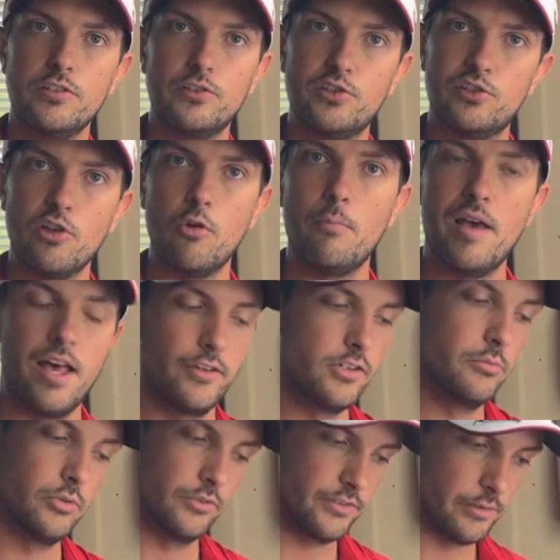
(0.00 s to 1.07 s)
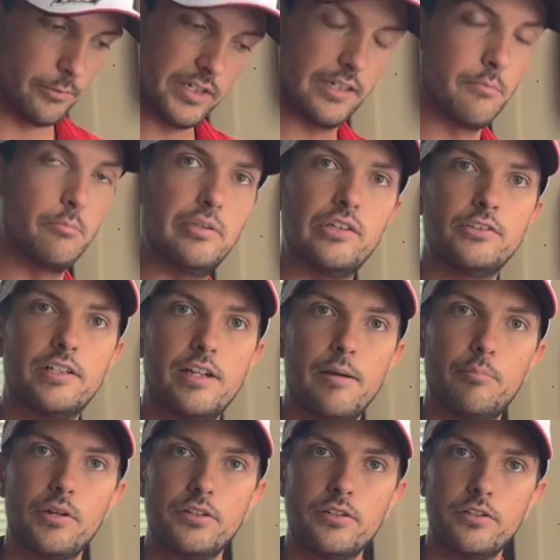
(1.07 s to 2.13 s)
it's so malleable that we can build it
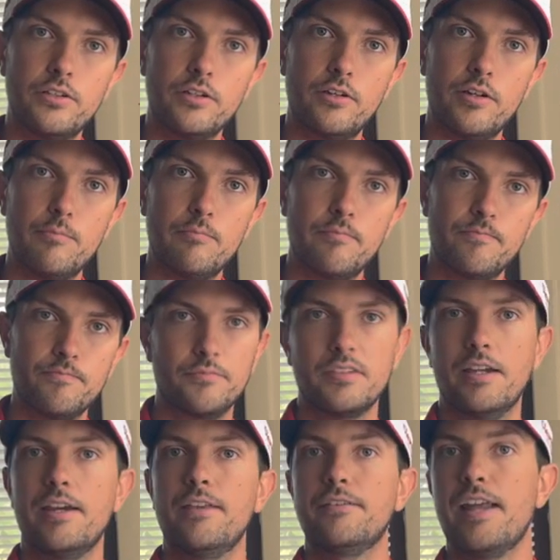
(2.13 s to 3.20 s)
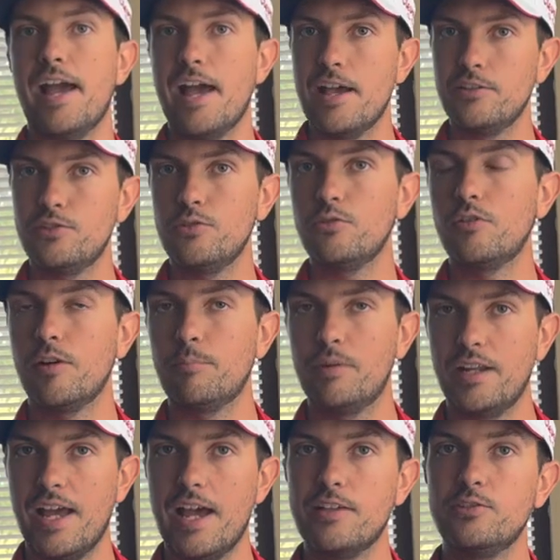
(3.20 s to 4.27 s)
up under the grip. And as you grip
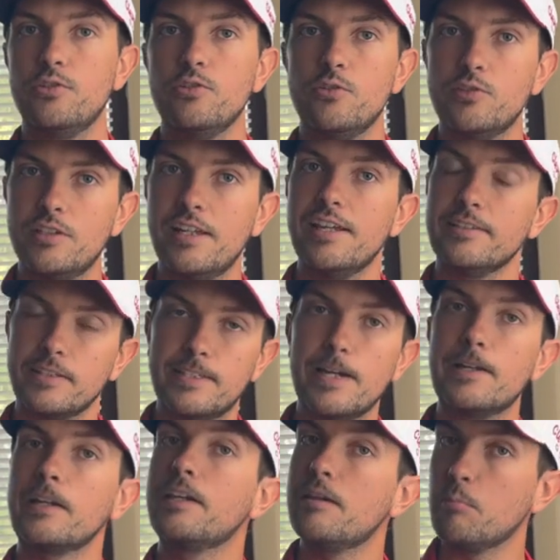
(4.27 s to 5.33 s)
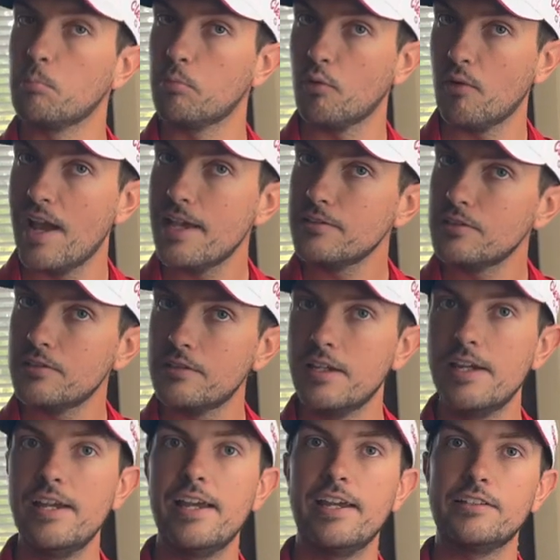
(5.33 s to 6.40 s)
it, as you use it, it's going to compress.
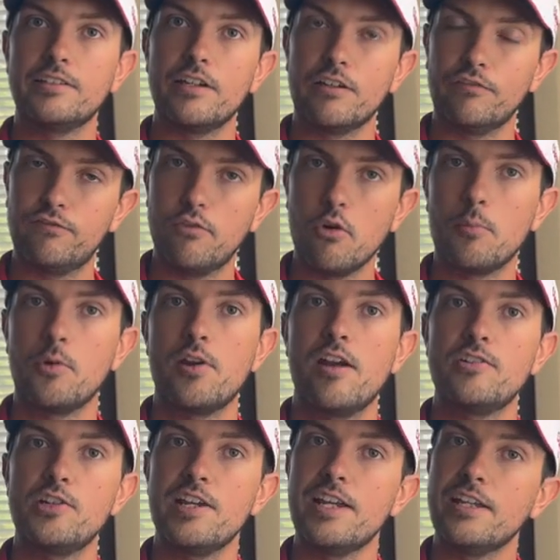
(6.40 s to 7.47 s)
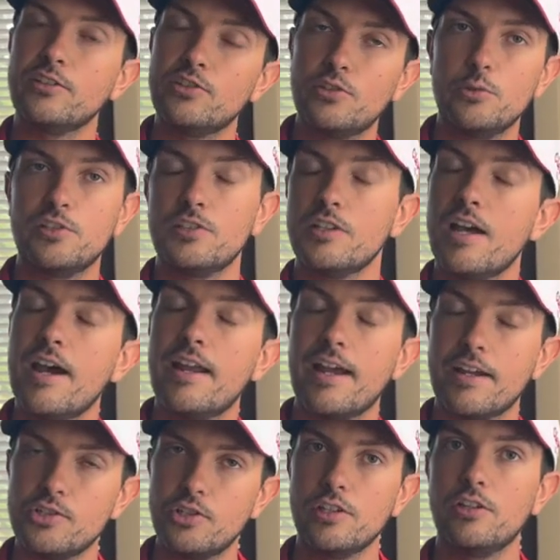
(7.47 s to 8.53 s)
It's going to form around your hand, so it's not
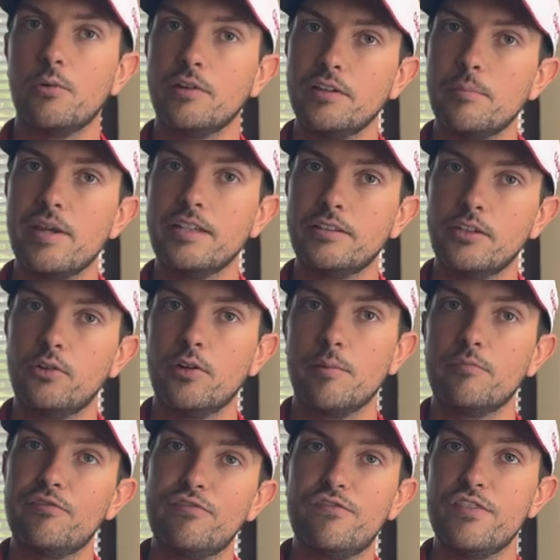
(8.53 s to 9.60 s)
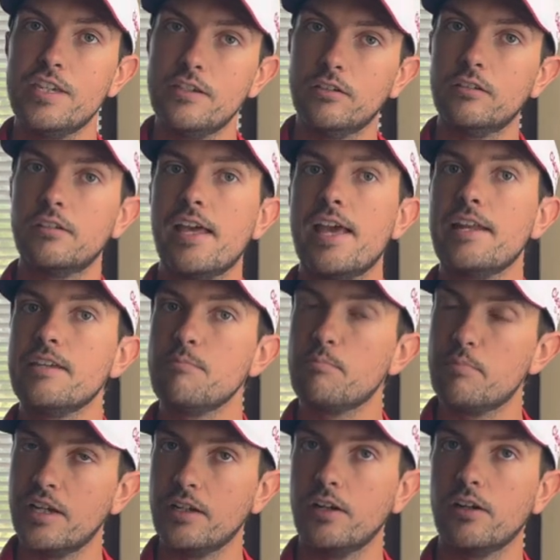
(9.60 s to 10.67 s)
actually going to make the grip feel any
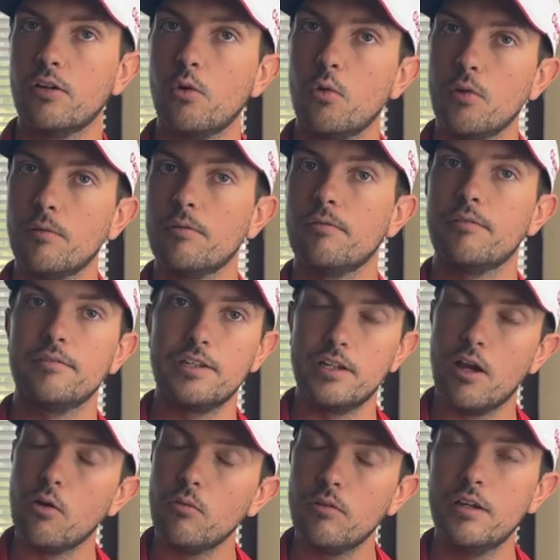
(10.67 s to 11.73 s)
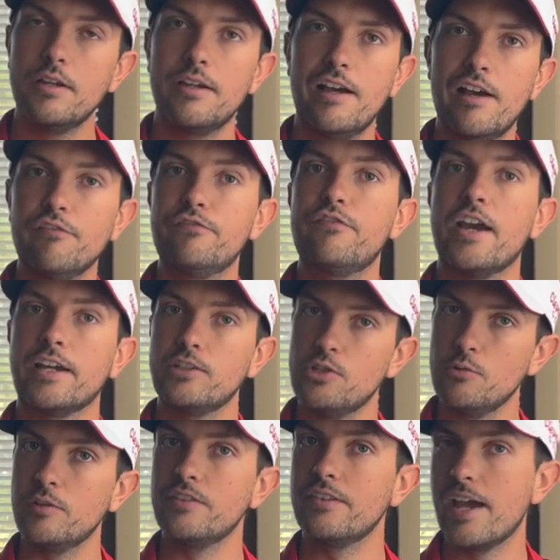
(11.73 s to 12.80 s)
bigger or, you know, affect
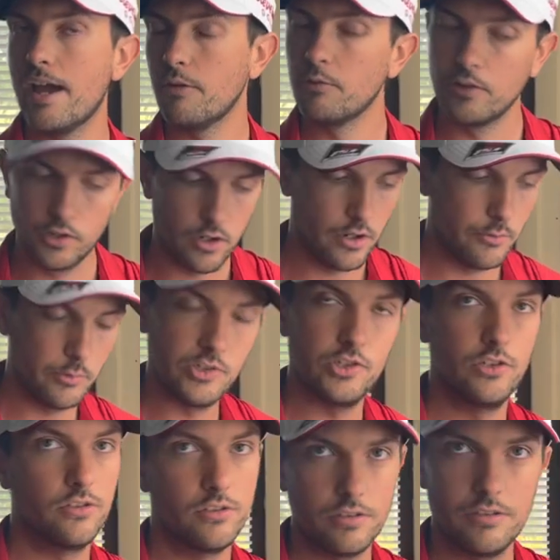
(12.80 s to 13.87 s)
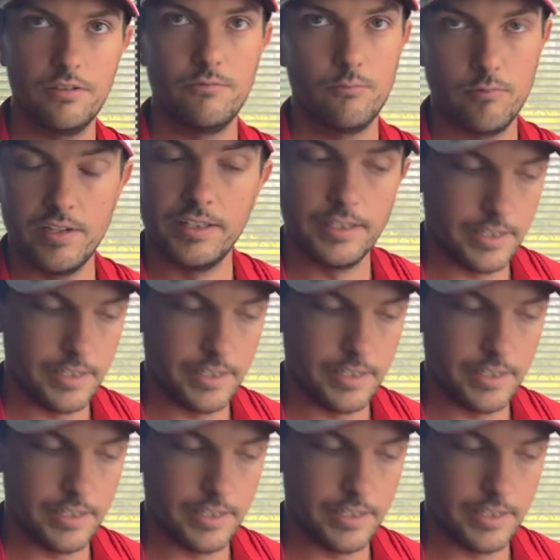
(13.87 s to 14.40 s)
you in that regard, which is really